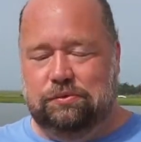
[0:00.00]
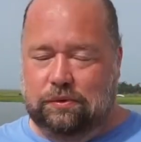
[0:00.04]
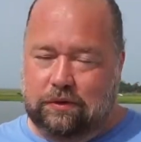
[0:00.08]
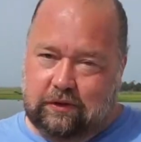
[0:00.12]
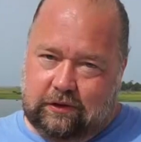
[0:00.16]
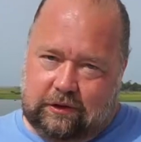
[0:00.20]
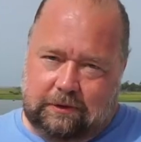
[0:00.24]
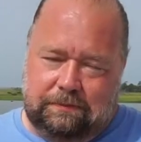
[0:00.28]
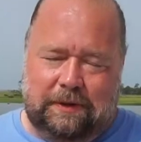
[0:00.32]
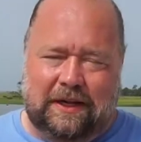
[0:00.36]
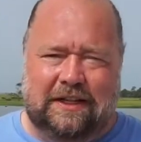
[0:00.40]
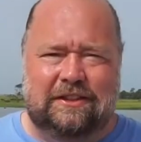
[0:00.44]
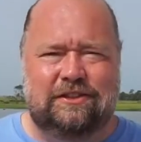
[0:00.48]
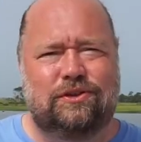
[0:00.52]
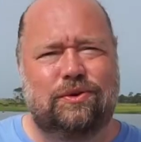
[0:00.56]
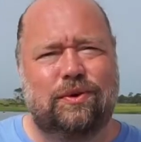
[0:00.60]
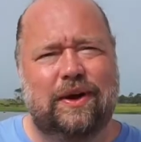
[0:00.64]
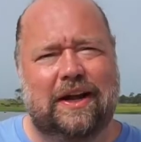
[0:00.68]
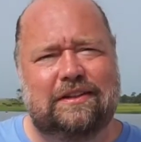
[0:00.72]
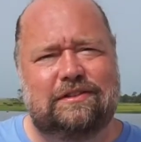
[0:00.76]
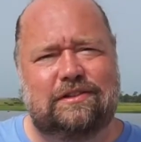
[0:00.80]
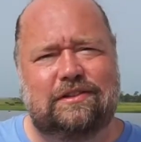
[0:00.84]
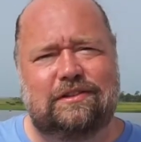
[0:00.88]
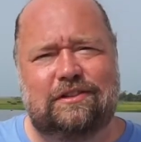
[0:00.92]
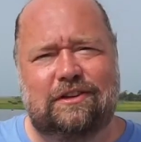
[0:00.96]
Well, it depends who
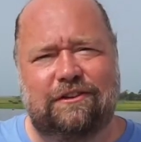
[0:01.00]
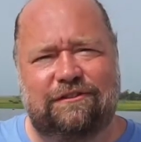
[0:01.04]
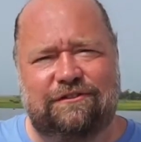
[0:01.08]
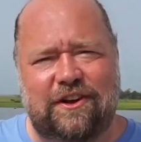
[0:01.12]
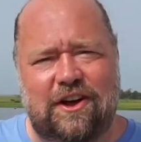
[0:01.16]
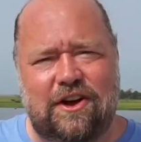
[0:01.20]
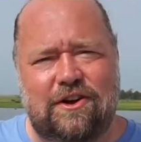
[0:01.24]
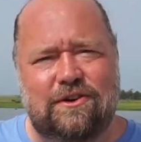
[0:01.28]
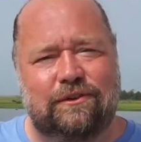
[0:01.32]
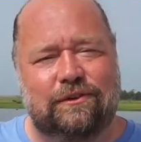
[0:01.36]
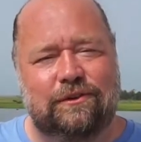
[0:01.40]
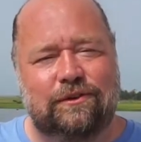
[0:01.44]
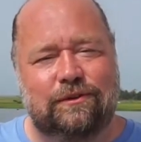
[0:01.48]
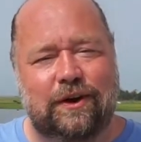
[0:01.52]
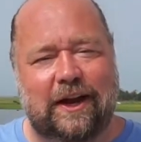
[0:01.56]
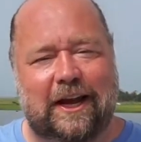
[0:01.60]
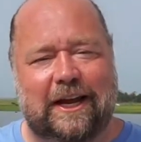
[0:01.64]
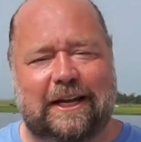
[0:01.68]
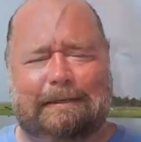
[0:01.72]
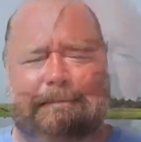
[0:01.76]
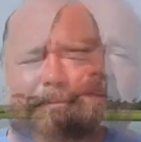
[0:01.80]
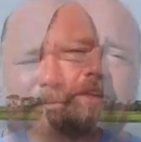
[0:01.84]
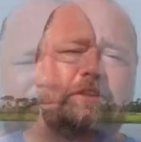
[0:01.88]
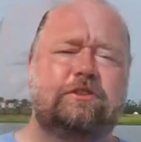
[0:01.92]
answers the phone, right?